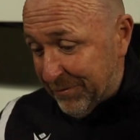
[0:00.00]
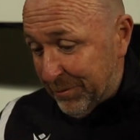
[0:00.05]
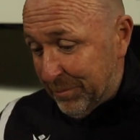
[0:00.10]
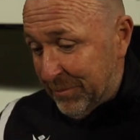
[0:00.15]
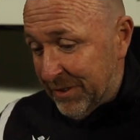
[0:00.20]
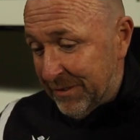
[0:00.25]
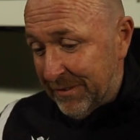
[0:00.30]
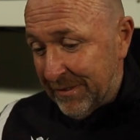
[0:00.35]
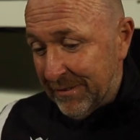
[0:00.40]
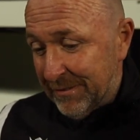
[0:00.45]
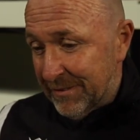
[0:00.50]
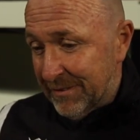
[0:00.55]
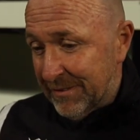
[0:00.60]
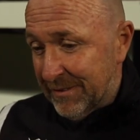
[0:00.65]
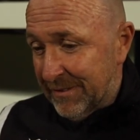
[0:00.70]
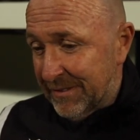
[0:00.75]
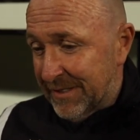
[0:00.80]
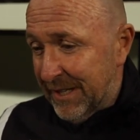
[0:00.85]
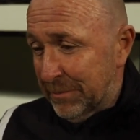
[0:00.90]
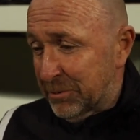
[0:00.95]
from the
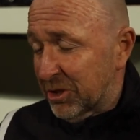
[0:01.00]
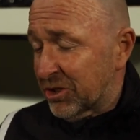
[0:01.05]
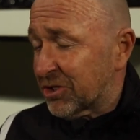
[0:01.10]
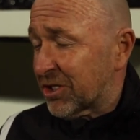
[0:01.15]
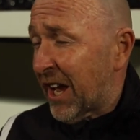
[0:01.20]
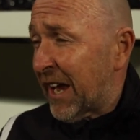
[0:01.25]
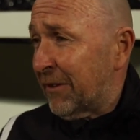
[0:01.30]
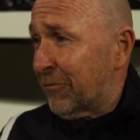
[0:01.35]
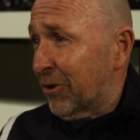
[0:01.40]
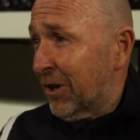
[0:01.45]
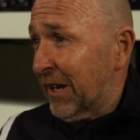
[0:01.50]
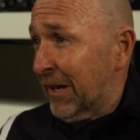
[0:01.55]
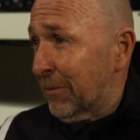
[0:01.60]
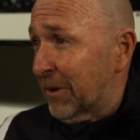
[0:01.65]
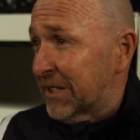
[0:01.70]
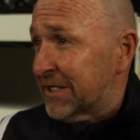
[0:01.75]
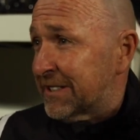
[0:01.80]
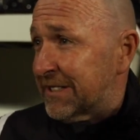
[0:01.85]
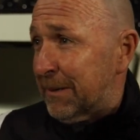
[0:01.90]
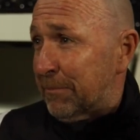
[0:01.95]
dibs of save, really,
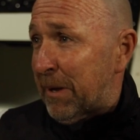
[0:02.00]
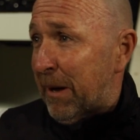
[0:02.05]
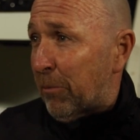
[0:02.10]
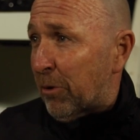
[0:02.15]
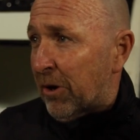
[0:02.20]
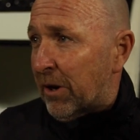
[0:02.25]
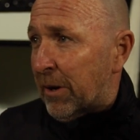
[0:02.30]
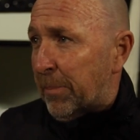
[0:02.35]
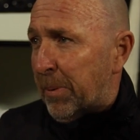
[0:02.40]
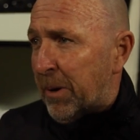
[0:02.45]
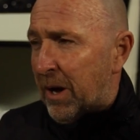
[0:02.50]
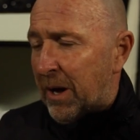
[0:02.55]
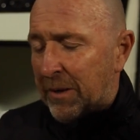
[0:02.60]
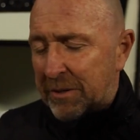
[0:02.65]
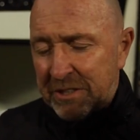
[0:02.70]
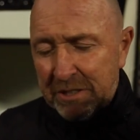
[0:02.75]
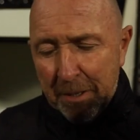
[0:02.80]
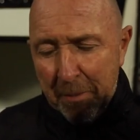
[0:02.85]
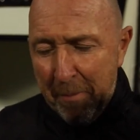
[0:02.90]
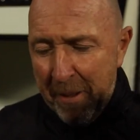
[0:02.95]
when he's tipped that one on the bar.
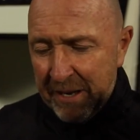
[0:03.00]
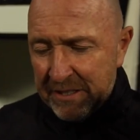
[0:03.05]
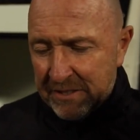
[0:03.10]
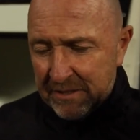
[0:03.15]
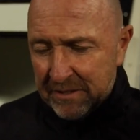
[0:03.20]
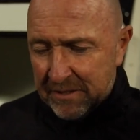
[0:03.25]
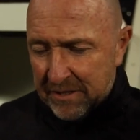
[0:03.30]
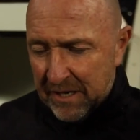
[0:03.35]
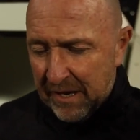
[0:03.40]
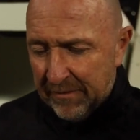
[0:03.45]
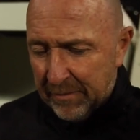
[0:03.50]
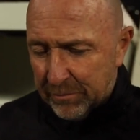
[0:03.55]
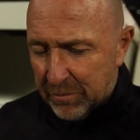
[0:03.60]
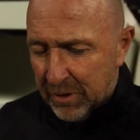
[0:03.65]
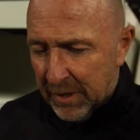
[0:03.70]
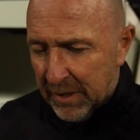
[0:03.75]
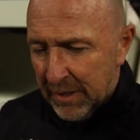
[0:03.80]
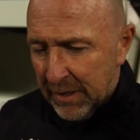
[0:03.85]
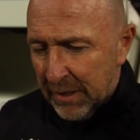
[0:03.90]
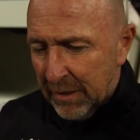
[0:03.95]
It's an amazing save. I'm
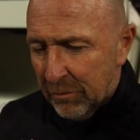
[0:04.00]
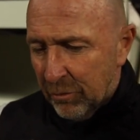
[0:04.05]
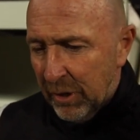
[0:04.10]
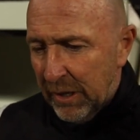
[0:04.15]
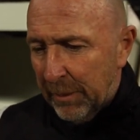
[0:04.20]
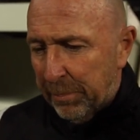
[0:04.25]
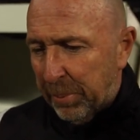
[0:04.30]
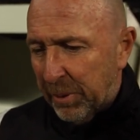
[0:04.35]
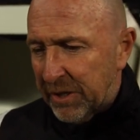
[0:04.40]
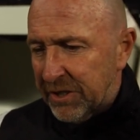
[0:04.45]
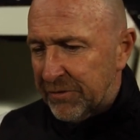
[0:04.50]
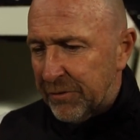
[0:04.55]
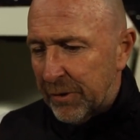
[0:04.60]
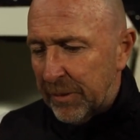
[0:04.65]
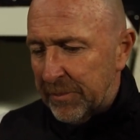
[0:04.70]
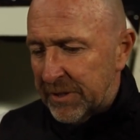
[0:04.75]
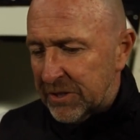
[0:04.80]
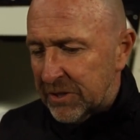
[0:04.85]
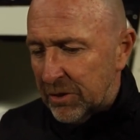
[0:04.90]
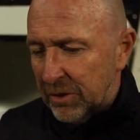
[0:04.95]
really pleased for
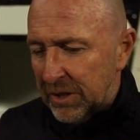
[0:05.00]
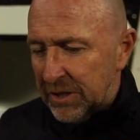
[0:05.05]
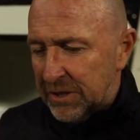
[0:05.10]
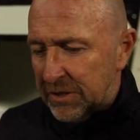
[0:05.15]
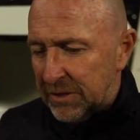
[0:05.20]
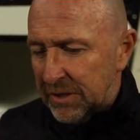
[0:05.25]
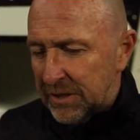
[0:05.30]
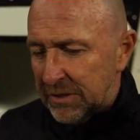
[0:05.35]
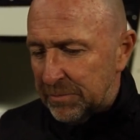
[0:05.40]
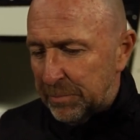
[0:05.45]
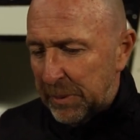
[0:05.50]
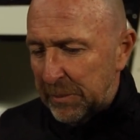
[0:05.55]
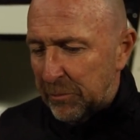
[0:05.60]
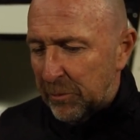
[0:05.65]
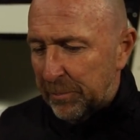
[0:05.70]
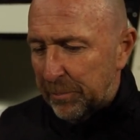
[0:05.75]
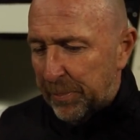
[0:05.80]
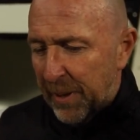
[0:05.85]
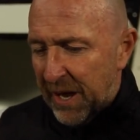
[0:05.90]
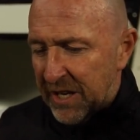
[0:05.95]
him. He's
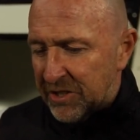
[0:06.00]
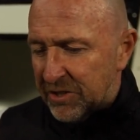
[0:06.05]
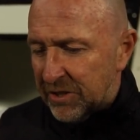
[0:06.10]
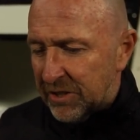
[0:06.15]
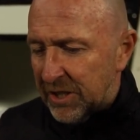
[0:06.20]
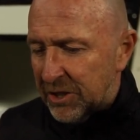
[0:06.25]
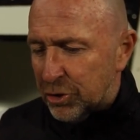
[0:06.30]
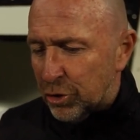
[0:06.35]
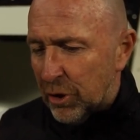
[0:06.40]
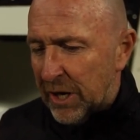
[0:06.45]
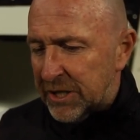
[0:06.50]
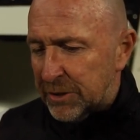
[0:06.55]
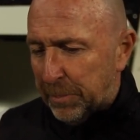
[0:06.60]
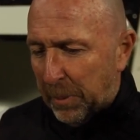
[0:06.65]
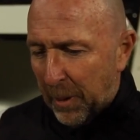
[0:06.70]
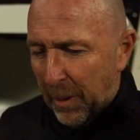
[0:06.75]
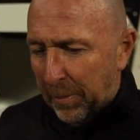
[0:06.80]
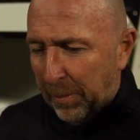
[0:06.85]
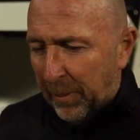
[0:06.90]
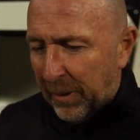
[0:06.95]
been patient. He trains
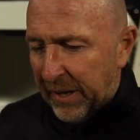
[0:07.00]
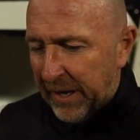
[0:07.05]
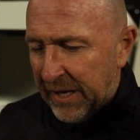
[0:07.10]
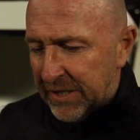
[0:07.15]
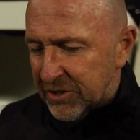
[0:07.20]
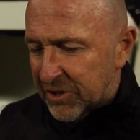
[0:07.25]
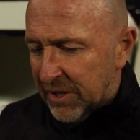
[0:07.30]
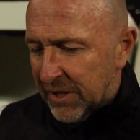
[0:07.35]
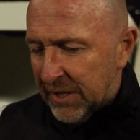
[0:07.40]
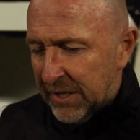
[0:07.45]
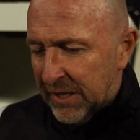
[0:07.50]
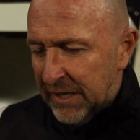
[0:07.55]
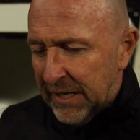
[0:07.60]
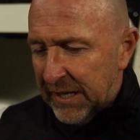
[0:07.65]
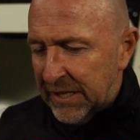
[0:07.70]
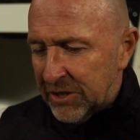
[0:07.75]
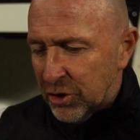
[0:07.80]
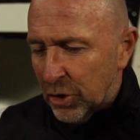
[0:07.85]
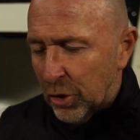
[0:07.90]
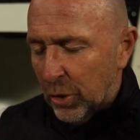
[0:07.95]
properly.
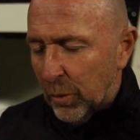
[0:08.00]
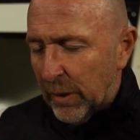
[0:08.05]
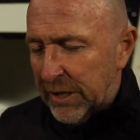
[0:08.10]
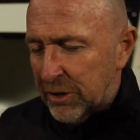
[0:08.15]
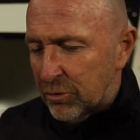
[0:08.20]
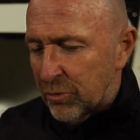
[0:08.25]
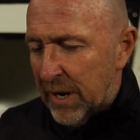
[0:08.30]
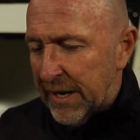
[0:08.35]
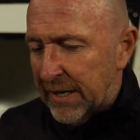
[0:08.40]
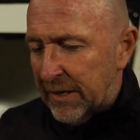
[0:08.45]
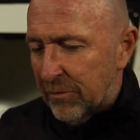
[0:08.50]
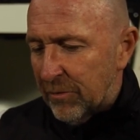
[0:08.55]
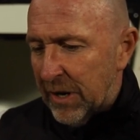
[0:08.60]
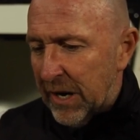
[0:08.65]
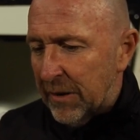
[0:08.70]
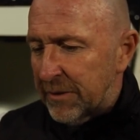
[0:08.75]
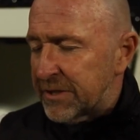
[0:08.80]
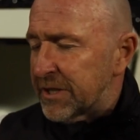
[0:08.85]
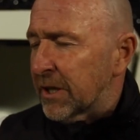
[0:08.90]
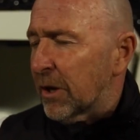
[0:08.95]
He's always ready and
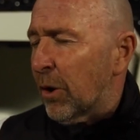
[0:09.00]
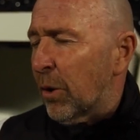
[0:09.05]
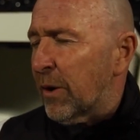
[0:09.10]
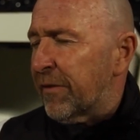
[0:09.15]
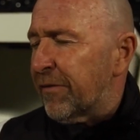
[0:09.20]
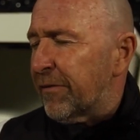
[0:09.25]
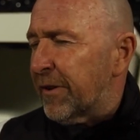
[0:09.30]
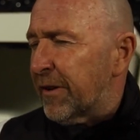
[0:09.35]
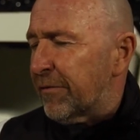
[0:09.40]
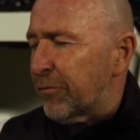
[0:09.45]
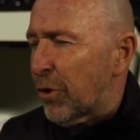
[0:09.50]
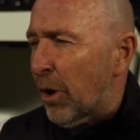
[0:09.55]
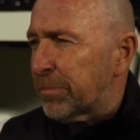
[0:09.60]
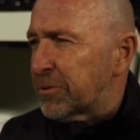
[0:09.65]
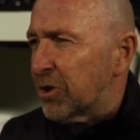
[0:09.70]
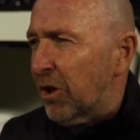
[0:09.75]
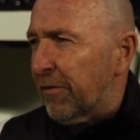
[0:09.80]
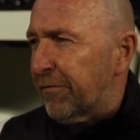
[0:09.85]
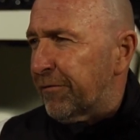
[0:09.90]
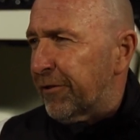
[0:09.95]
raring to go if
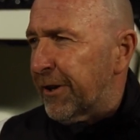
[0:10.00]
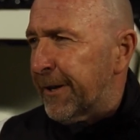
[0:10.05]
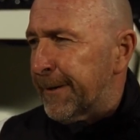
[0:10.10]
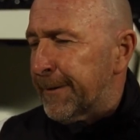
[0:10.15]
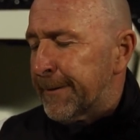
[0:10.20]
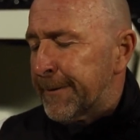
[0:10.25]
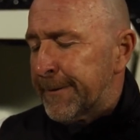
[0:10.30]
Rob's not fit.